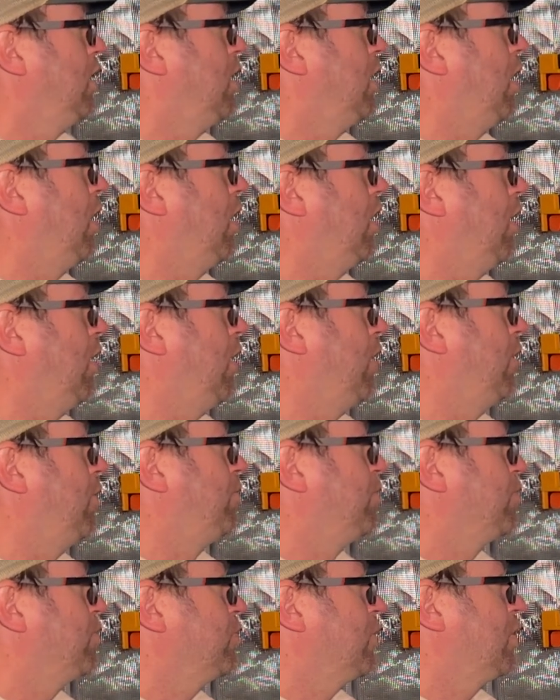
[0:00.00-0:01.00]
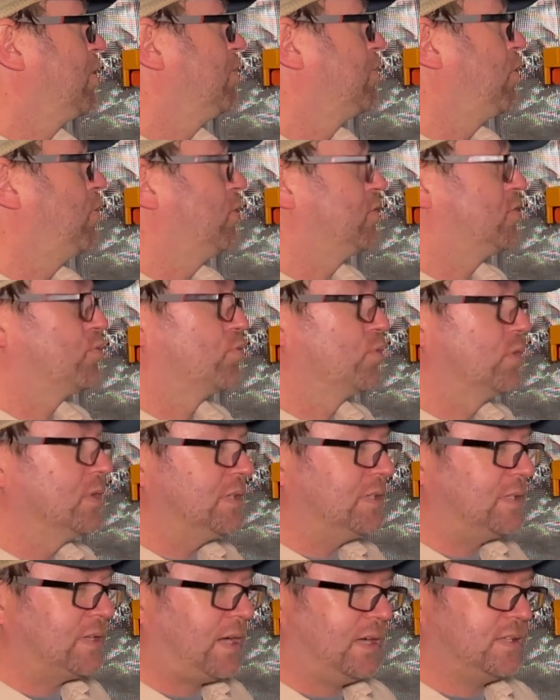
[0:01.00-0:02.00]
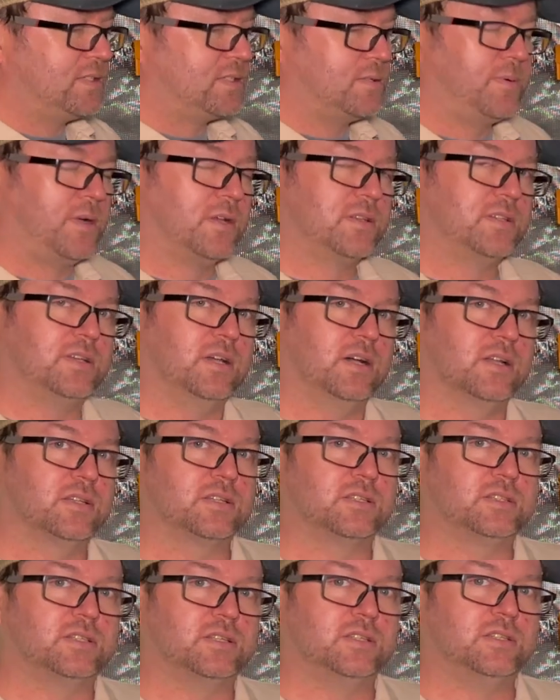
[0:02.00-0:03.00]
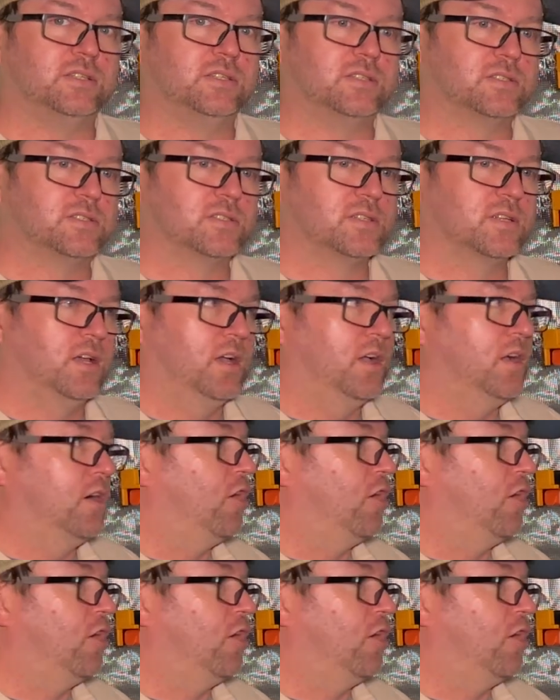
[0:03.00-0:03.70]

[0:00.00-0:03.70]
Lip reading: But what's really nice about the LEDs